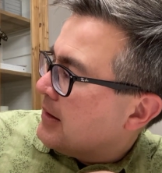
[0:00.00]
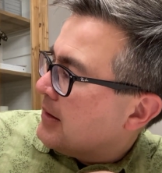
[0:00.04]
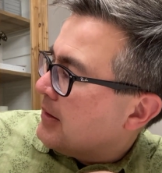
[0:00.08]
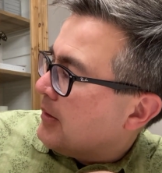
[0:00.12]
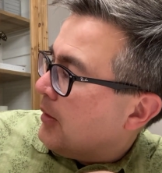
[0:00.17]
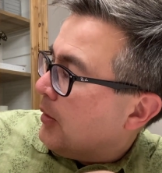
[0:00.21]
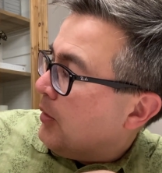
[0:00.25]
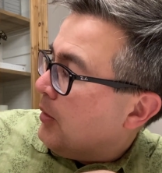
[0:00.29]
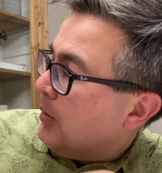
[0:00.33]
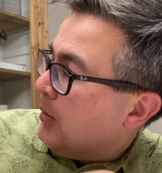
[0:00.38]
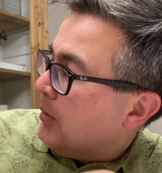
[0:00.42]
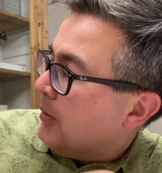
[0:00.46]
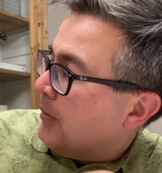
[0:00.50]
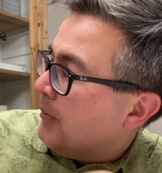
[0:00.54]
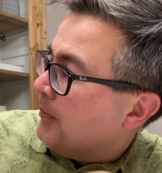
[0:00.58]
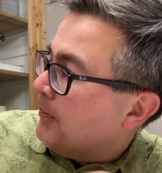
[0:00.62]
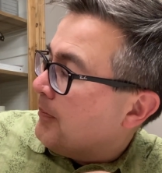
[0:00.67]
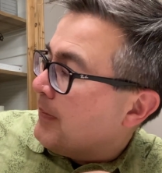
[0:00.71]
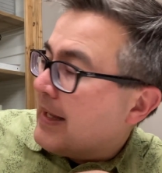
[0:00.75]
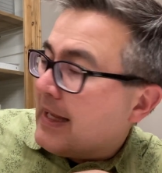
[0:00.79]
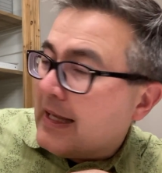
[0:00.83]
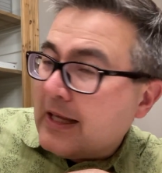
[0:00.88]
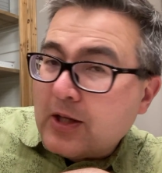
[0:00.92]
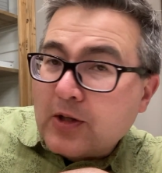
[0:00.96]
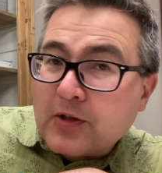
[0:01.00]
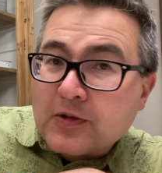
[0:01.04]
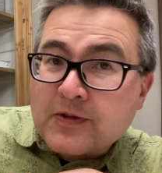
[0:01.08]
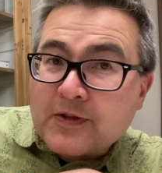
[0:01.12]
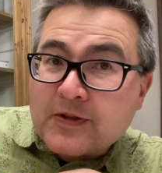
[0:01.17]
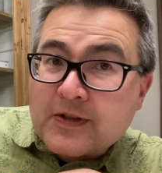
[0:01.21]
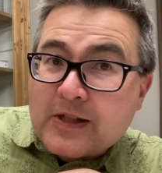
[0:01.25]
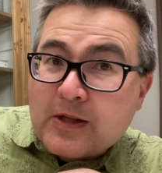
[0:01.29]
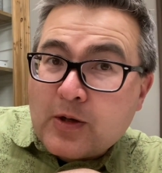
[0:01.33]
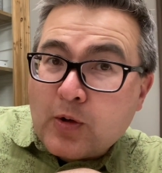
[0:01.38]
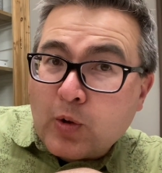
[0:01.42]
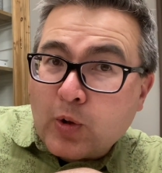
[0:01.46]
Oh, male
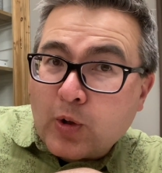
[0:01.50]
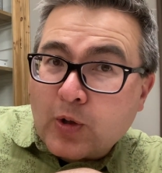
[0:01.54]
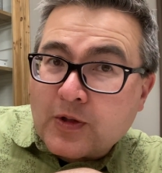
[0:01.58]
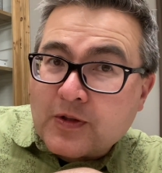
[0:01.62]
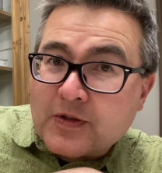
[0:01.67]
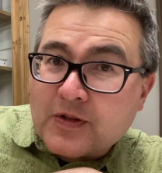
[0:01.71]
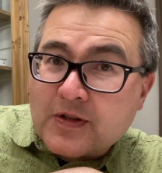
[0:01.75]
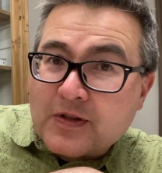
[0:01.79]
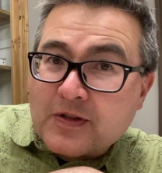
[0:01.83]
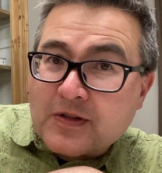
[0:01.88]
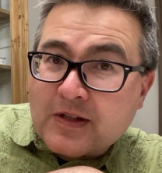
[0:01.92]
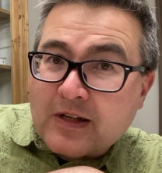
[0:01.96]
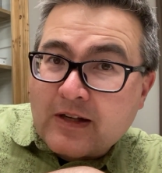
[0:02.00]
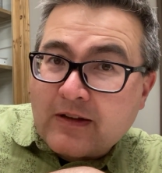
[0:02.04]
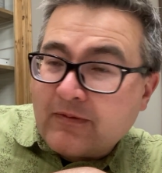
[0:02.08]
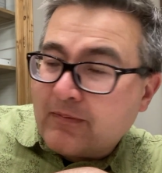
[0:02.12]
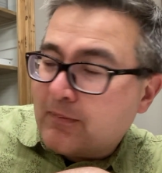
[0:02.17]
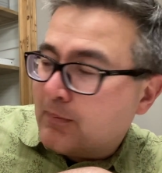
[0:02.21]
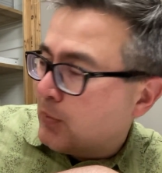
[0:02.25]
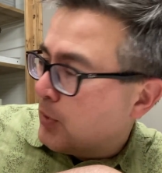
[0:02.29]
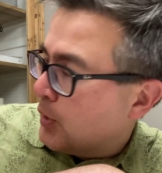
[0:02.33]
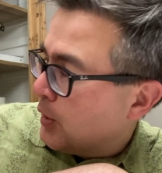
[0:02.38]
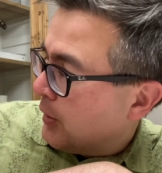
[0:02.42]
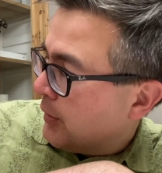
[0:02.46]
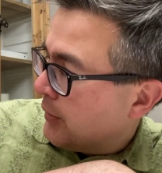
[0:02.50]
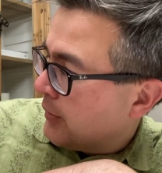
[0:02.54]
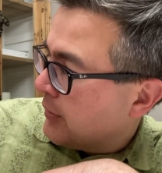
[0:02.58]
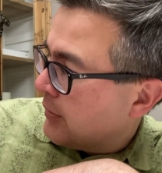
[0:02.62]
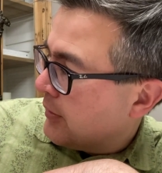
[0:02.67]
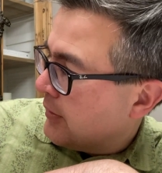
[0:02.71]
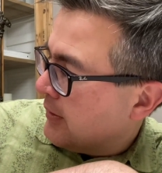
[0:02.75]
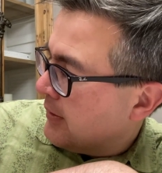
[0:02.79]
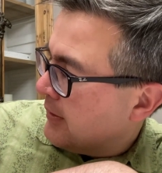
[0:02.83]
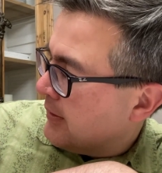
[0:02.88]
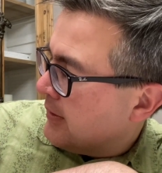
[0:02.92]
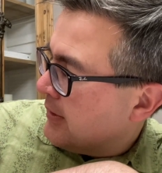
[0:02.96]
seahorses give
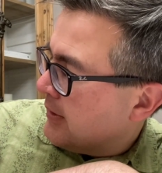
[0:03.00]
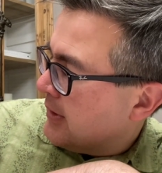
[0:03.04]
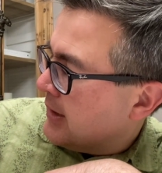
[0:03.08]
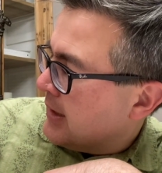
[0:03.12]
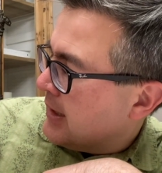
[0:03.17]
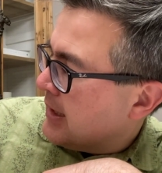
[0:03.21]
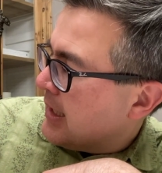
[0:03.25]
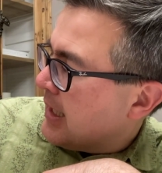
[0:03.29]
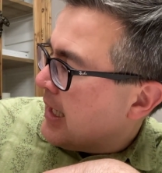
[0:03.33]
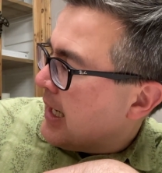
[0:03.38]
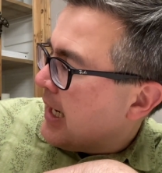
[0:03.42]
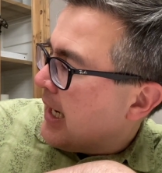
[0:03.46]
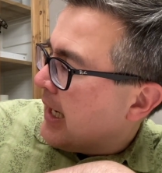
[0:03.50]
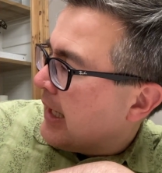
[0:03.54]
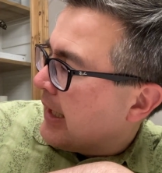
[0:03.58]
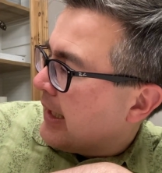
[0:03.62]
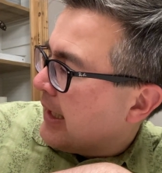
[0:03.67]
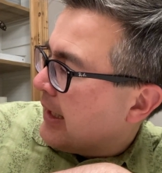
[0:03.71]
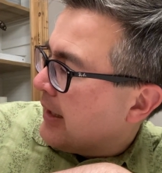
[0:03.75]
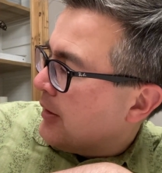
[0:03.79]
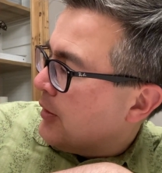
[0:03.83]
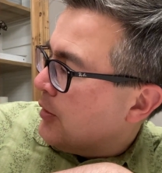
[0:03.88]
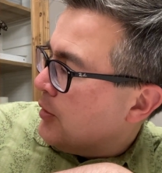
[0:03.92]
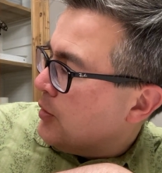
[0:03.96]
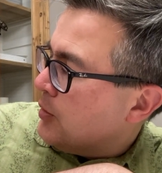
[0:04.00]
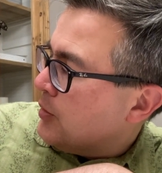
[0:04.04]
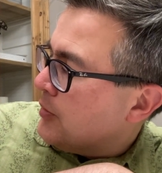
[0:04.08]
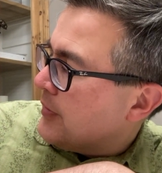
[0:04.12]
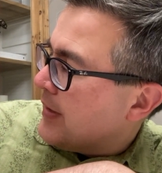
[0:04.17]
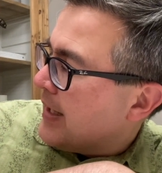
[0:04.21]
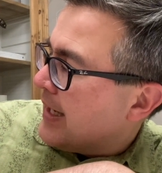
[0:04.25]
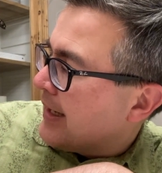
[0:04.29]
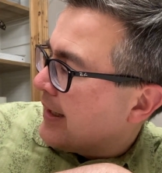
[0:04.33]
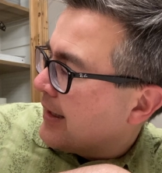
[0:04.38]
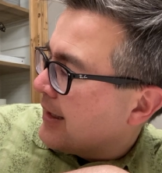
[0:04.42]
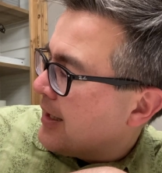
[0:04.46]
birth, and I know
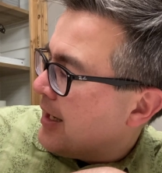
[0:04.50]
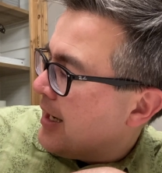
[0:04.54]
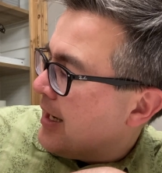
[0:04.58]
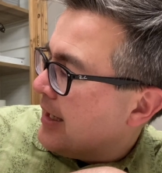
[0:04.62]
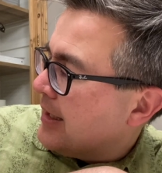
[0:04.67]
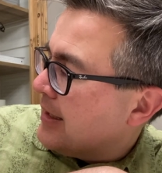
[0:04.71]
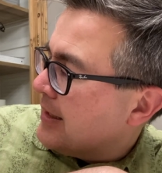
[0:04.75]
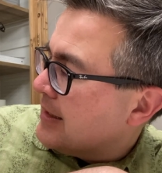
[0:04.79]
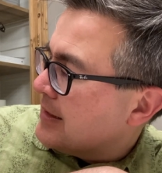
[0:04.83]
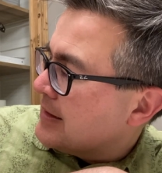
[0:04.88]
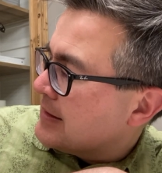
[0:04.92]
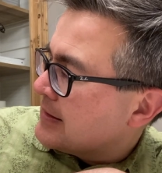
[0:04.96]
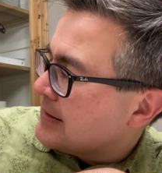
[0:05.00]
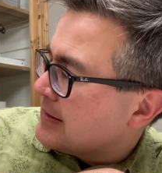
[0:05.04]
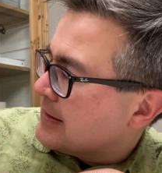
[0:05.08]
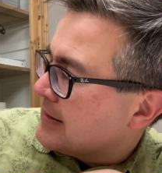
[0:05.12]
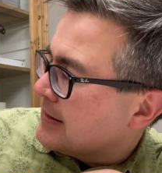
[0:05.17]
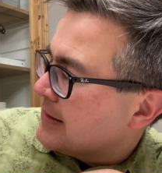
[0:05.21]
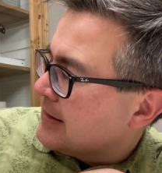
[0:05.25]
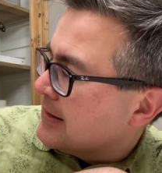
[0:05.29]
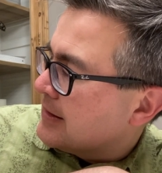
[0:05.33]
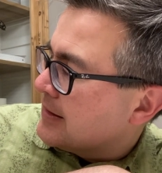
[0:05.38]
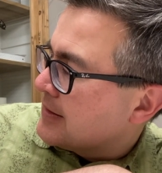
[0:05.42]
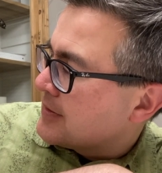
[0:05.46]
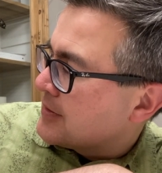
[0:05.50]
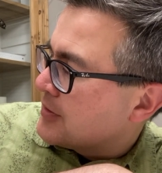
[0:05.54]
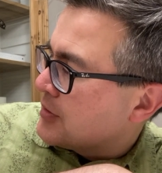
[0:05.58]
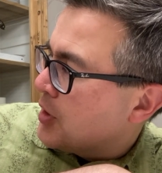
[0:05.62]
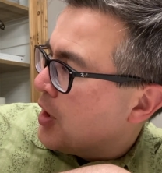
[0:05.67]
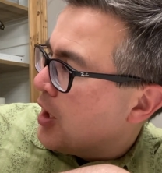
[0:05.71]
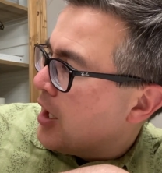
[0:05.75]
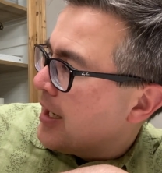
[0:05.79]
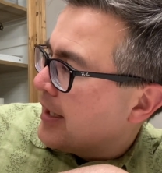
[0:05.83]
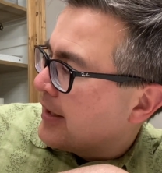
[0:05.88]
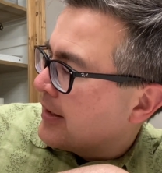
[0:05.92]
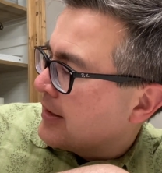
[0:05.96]
that kindness is
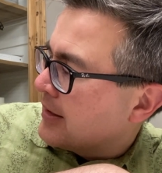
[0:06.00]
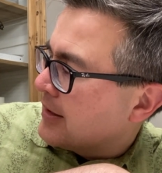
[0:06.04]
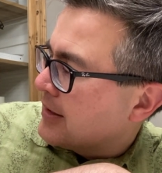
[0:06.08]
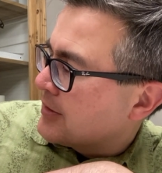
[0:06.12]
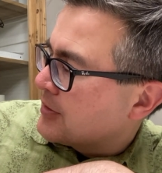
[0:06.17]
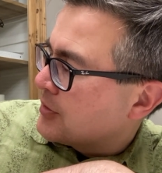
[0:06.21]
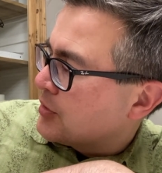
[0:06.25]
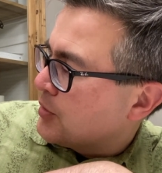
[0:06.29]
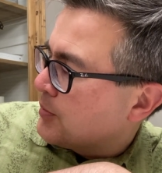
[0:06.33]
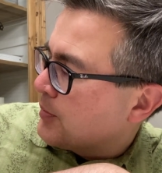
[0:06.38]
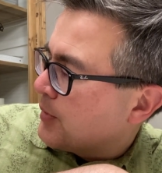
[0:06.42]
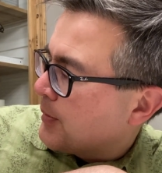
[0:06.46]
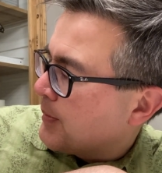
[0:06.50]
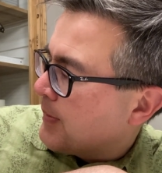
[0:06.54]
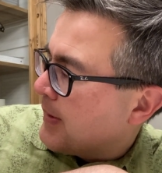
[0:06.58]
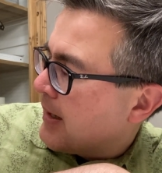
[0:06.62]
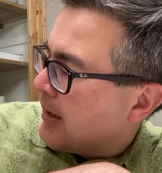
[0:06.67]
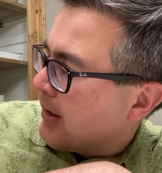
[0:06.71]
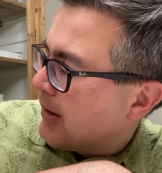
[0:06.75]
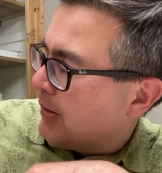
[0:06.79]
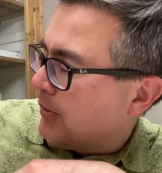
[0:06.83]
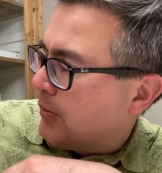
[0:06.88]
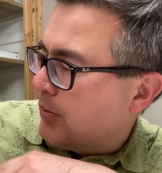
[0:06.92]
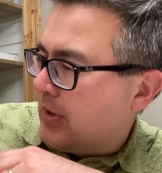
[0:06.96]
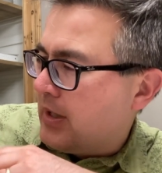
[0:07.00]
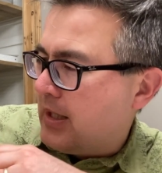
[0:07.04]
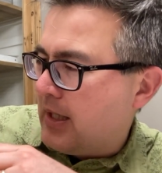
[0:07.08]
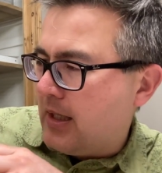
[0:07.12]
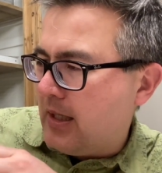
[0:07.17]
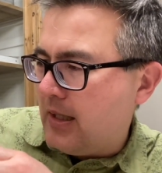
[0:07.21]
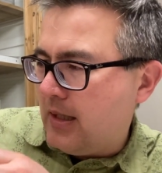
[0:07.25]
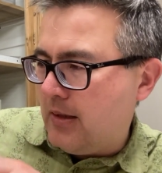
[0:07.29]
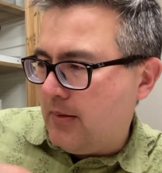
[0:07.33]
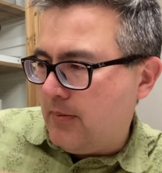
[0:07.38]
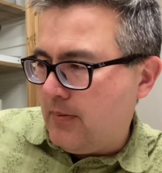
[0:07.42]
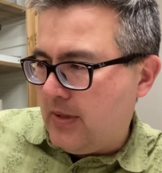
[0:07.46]
not a superpower.
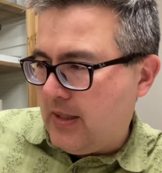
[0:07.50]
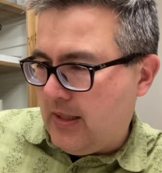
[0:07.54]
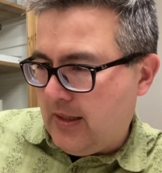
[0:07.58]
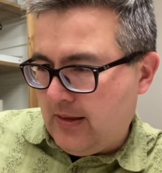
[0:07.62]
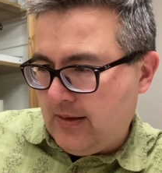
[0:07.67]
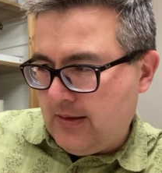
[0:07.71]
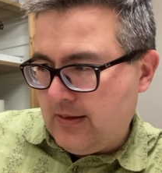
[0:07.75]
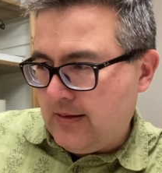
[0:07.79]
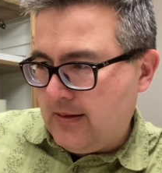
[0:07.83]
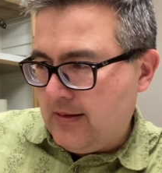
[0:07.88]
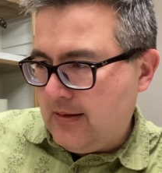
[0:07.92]
Wait a minute.